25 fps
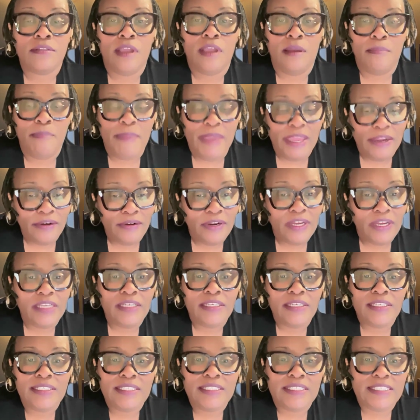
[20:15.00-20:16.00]
a better
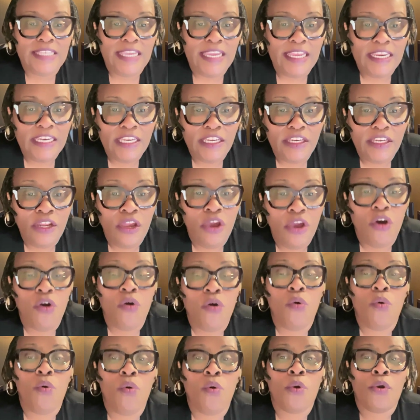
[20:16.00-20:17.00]
understanding
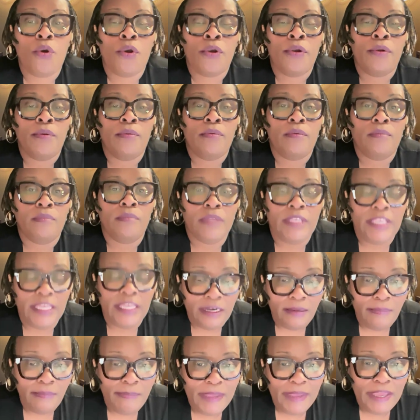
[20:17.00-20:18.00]
or
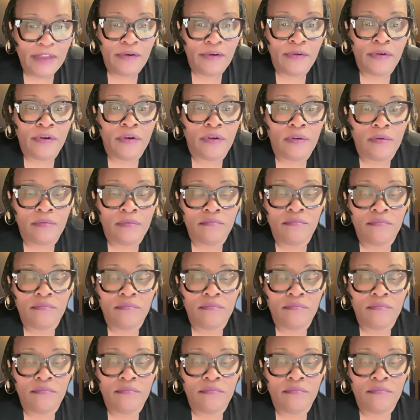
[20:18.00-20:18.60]
get a better